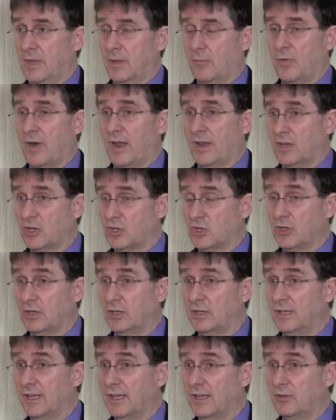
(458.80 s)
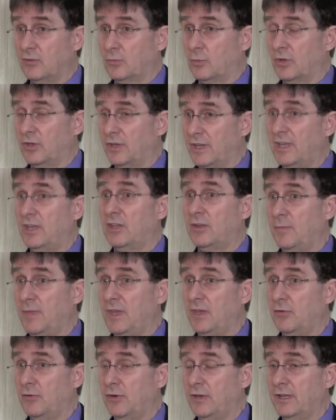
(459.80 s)
practitioner does, what an
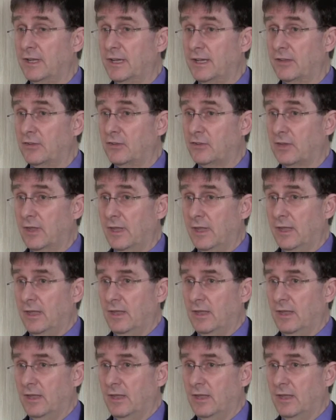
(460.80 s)
intermediary does.